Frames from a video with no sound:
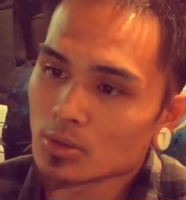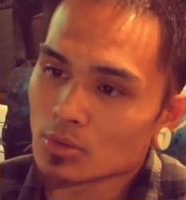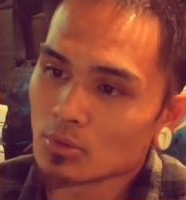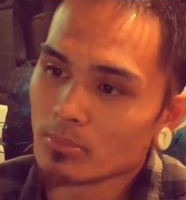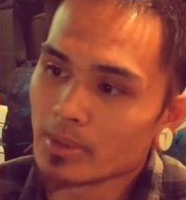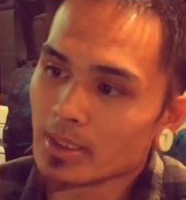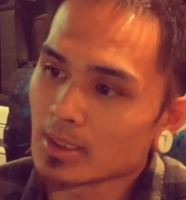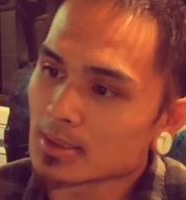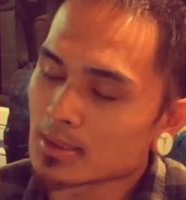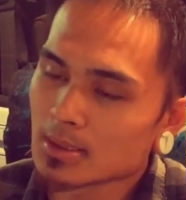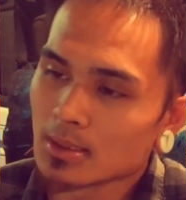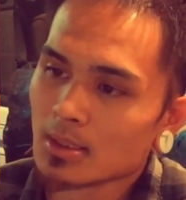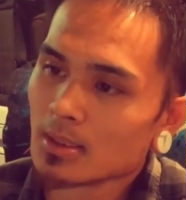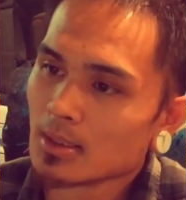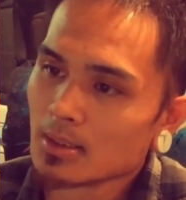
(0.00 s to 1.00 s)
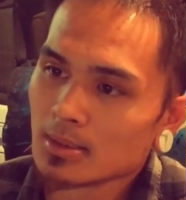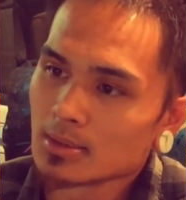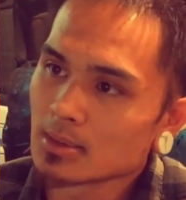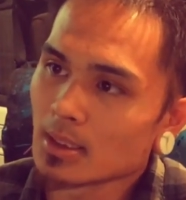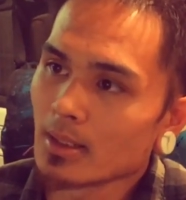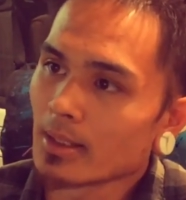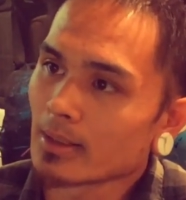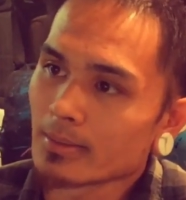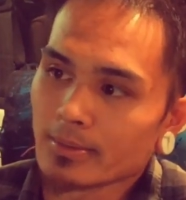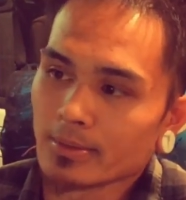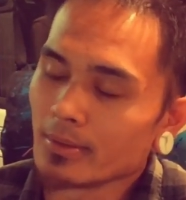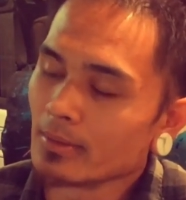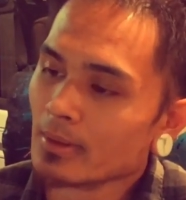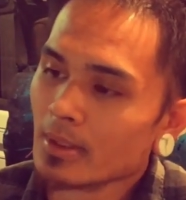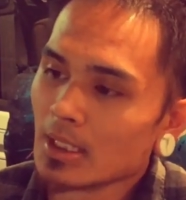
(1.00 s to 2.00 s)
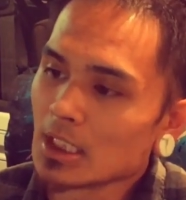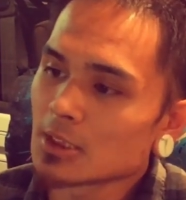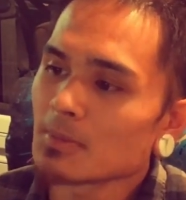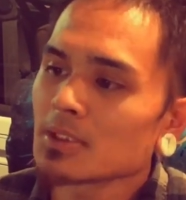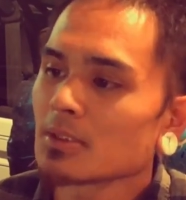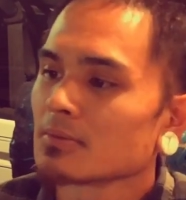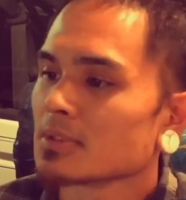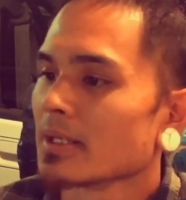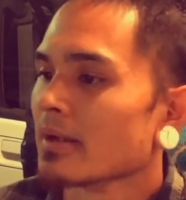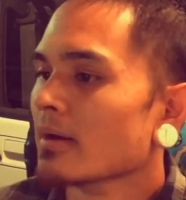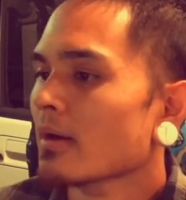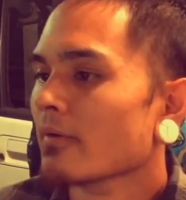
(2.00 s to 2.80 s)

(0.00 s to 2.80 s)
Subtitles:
control makes. So like, you know, especially I was saying